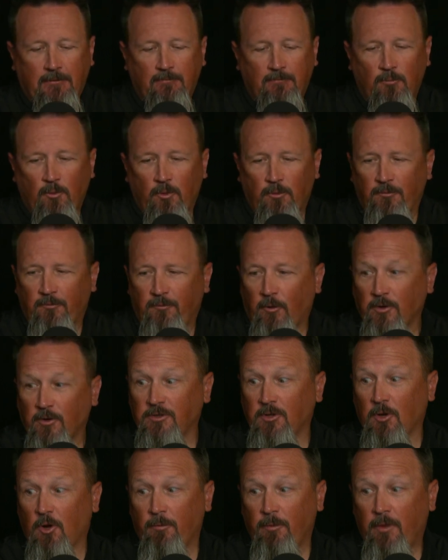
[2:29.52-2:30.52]
with the
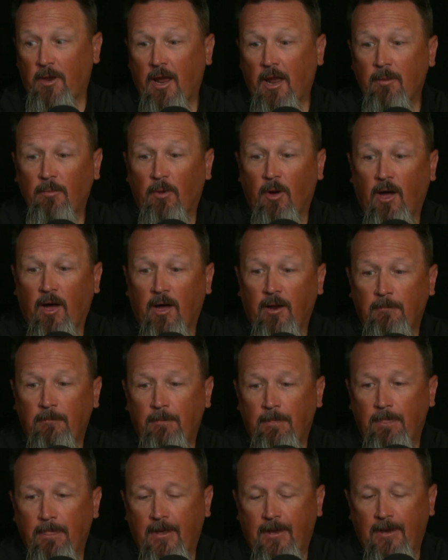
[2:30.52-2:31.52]
first home that I bought.
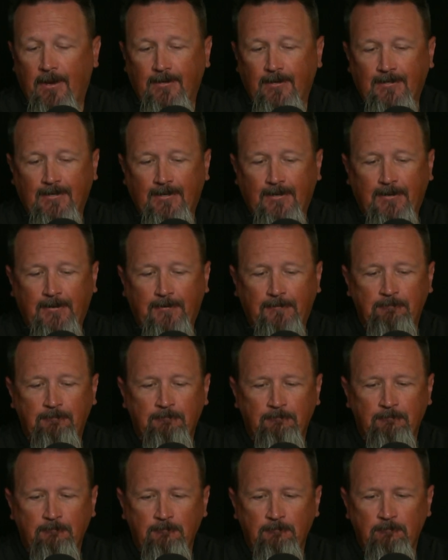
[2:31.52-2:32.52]
And,
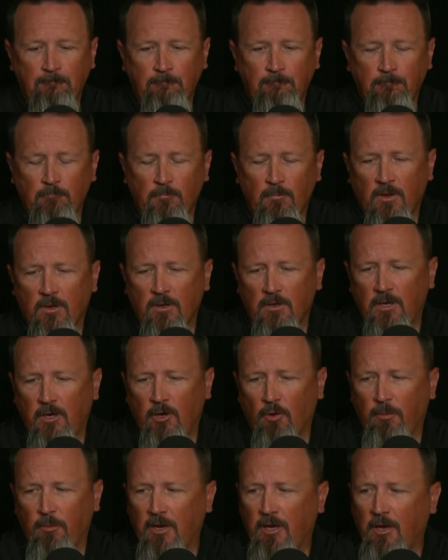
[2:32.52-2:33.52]

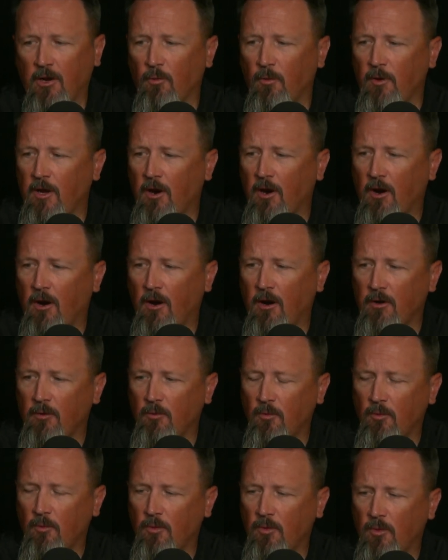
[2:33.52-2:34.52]
but here we are,
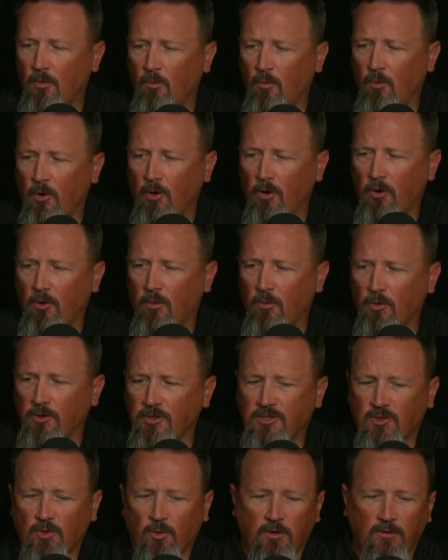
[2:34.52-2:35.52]
we're
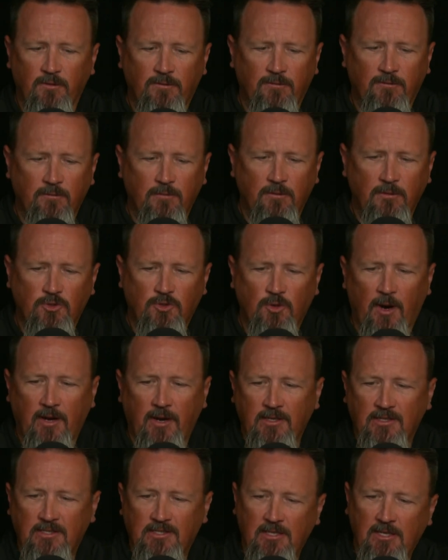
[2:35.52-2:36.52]
sort of trying
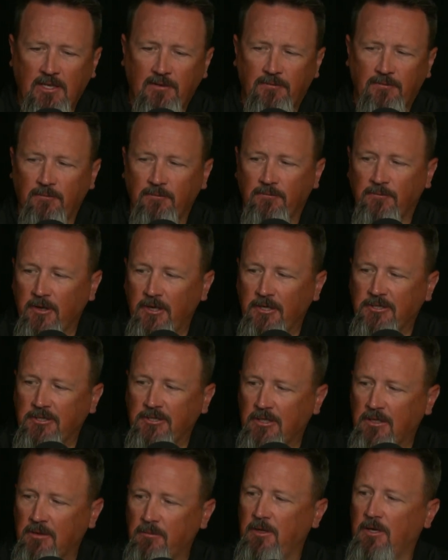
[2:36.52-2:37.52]
to see if inflation
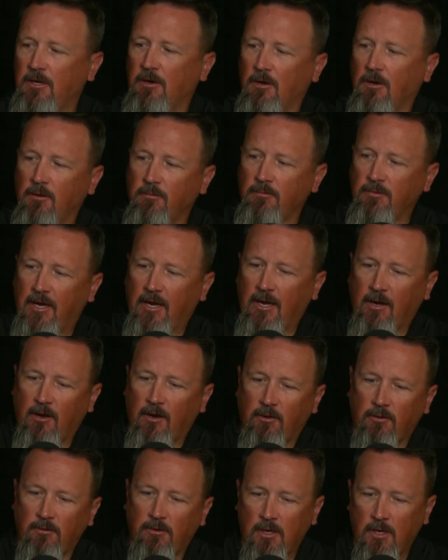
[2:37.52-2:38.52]
can be calmed
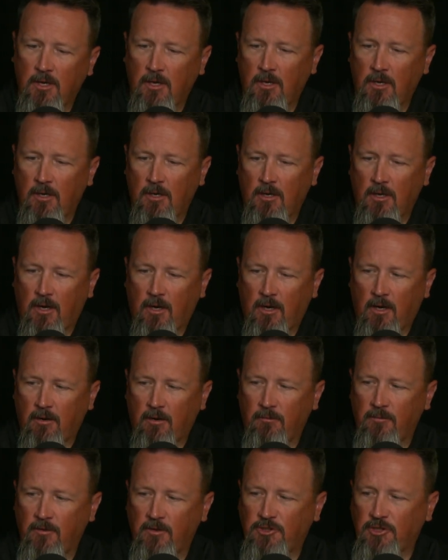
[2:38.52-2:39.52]
down.
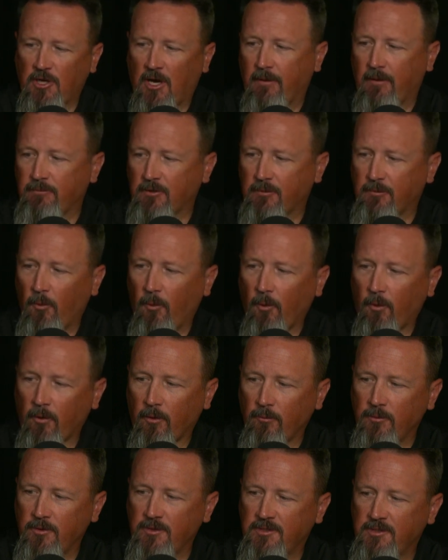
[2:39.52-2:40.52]
The jobs
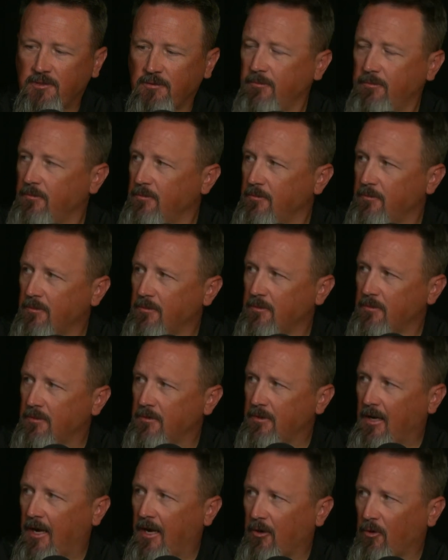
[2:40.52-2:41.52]
report was
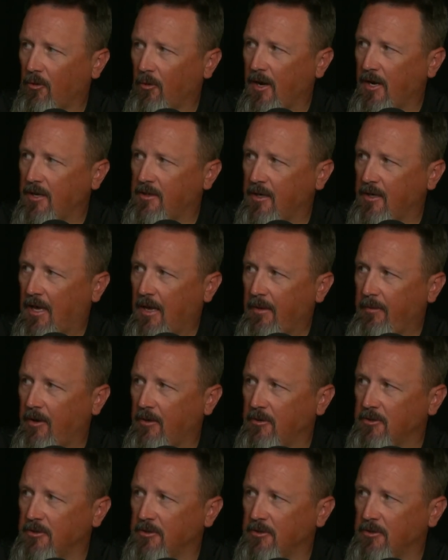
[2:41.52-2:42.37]
not great. They came out in